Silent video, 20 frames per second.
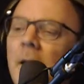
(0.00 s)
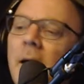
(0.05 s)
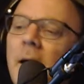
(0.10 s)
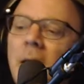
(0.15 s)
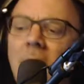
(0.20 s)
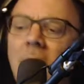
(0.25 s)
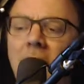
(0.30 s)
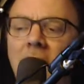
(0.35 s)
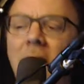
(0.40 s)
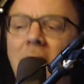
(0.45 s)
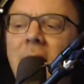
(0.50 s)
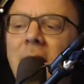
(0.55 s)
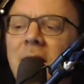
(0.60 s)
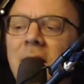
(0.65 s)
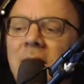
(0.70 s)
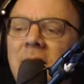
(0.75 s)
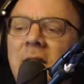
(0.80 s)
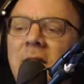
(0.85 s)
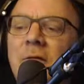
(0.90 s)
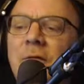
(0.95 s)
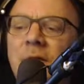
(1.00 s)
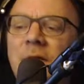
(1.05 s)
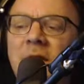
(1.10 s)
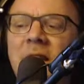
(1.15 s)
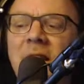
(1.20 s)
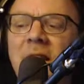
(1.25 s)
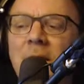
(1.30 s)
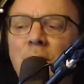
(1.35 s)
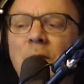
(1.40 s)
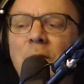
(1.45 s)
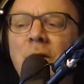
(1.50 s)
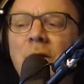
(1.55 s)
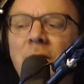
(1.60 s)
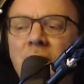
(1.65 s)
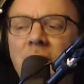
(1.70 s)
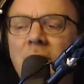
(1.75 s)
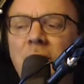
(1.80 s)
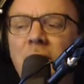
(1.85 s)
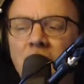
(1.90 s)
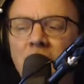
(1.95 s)
as if they were
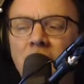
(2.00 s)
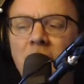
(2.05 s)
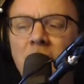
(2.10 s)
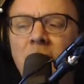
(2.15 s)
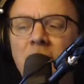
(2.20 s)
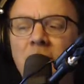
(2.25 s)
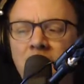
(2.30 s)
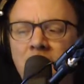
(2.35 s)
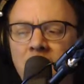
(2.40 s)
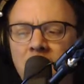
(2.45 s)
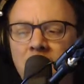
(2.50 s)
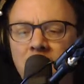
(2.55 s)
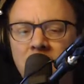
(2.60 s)
your own.